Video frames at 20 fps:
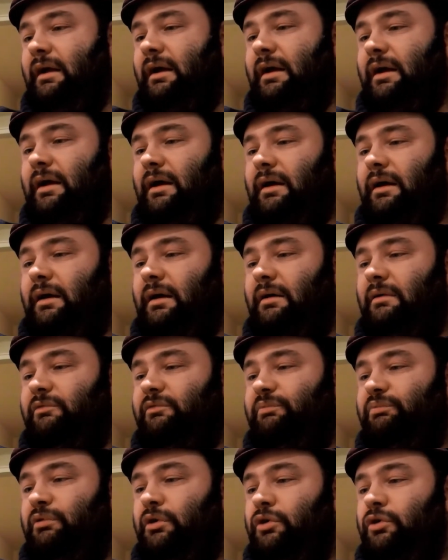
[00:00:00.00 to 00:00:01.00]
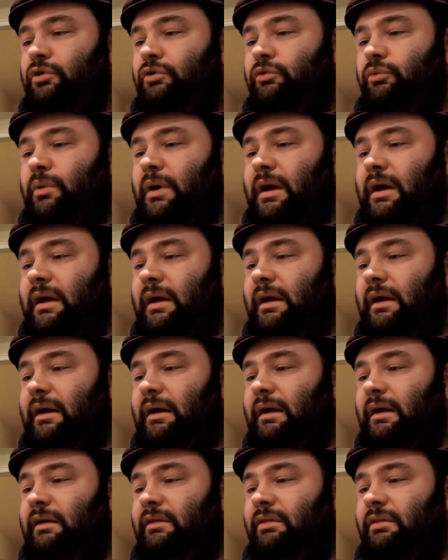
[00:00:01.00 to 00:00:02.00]
Um, it's brewed
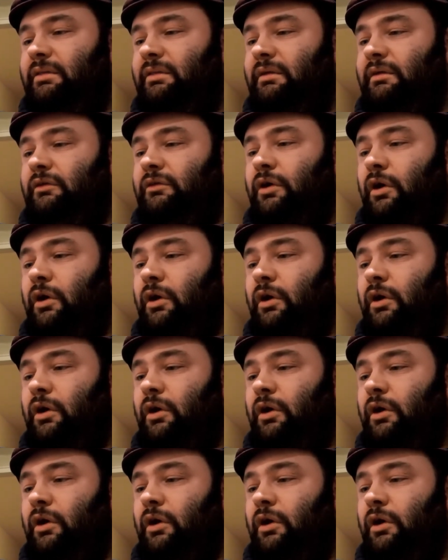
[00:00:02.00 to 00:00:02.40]
with